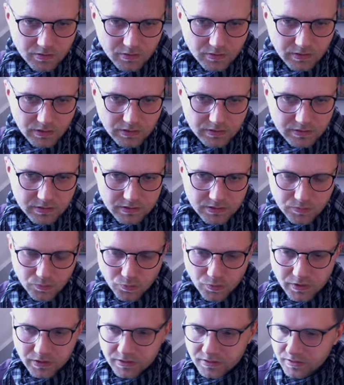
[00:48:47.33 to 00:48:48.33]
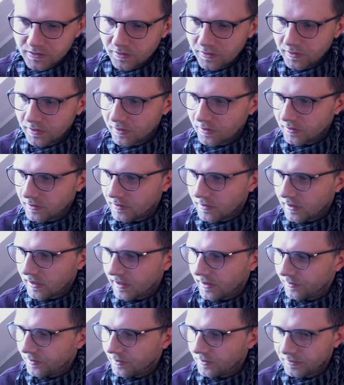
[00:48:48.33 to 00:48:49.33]
yes what is going on
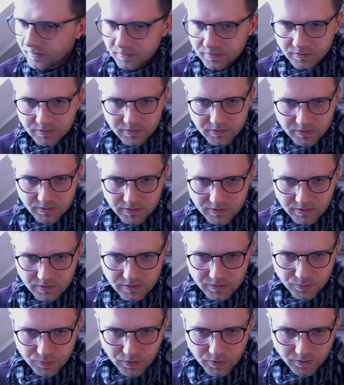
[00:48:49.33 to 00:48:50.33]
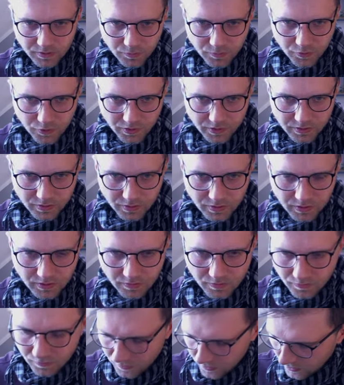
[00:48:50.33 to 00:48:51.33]
I will it is work, working
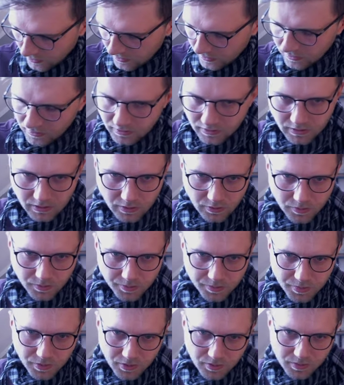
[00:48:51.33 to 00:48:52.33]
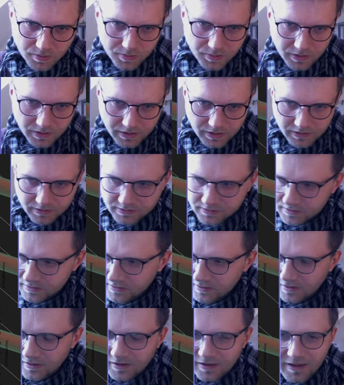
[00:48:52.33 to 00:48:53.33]
working oh probably it's
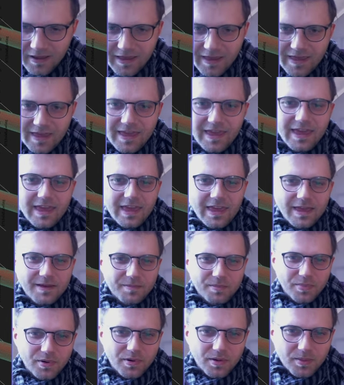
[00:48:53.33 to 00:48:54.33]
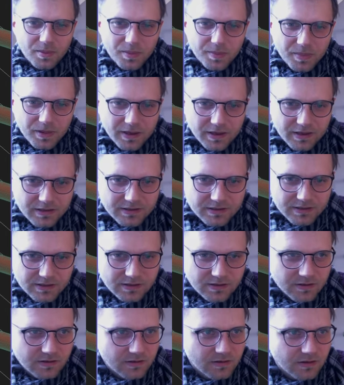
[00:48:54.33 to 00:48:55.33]
probably it's
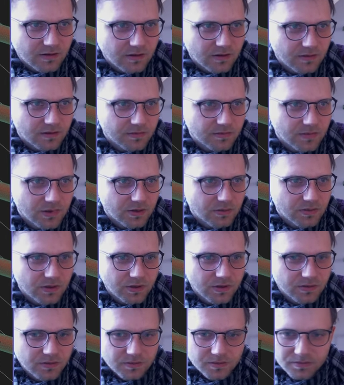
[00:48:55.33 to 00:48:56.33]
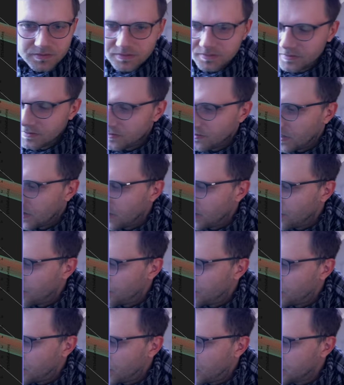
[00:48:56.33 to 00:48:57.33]
no no I
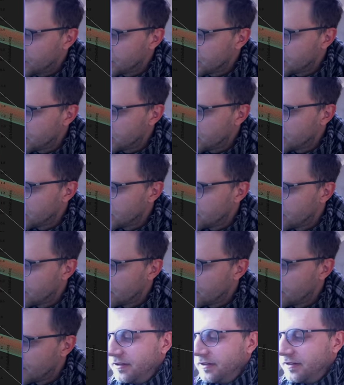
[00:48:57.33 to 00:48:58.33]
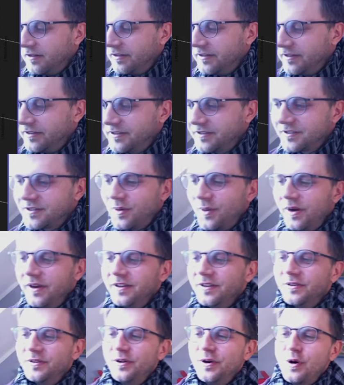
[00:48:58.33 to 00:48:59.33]
will pause it so I
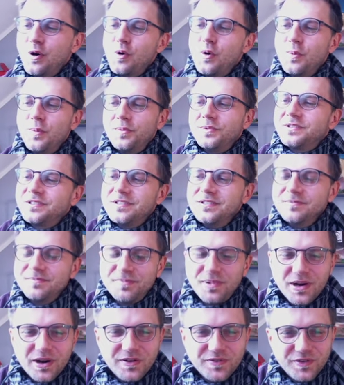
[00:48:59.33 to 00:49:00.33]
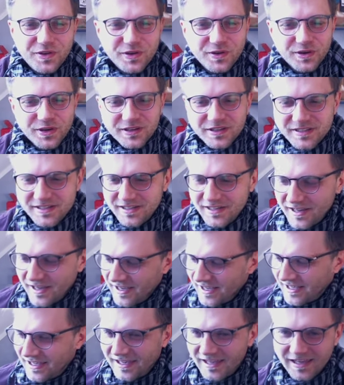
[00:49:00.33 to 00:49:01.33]
don't know ParaView is
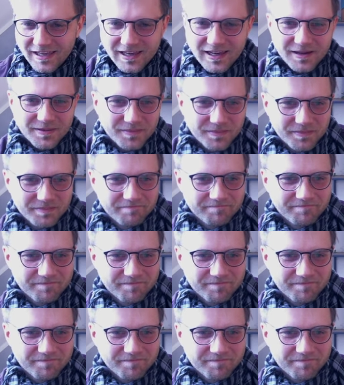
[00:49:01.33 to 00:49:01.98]
like um,